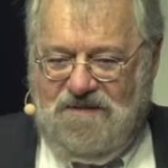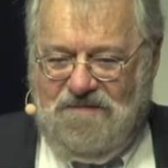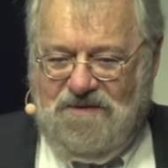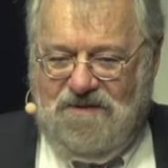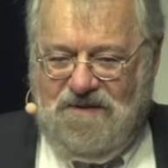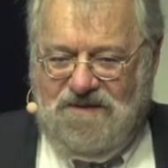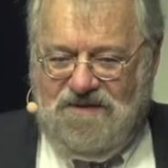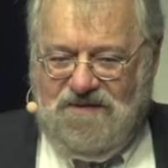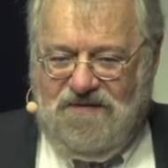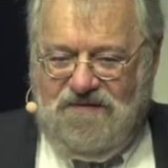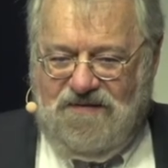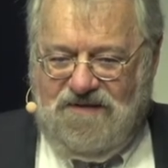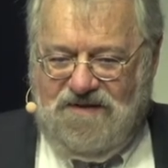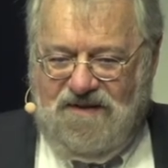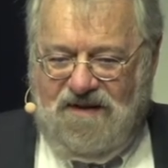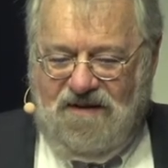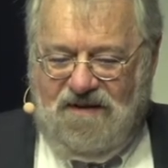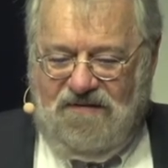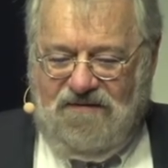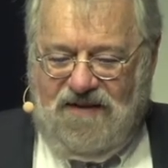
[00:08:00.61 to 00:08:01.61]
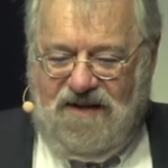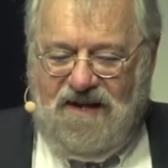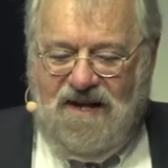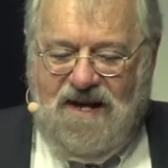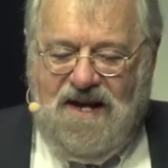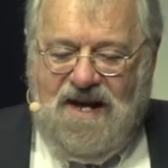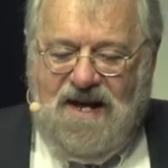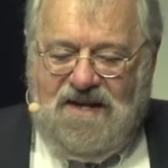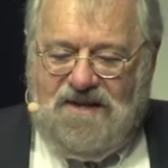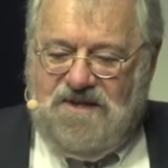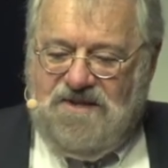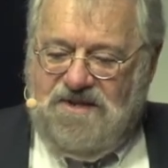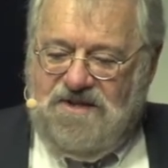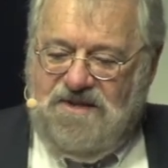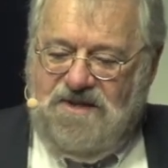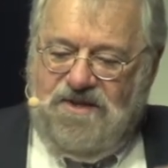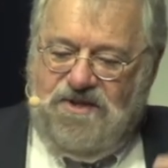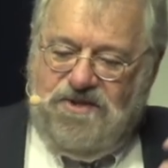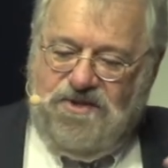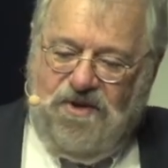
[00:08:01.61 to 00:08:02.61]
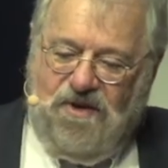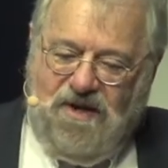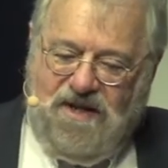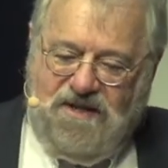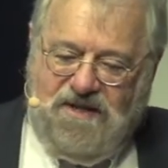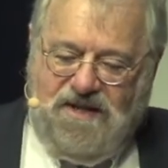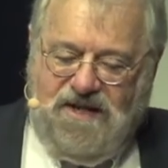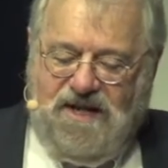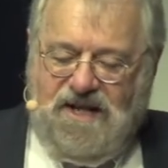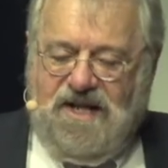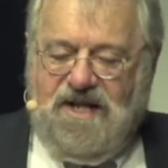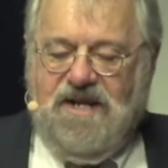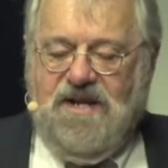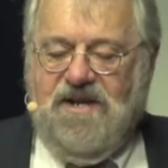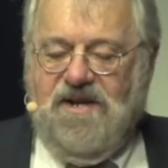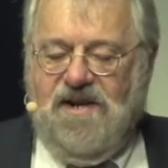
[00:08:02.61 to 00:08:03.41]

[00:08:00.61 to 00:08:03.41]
the importance of photography. This is the jaunty,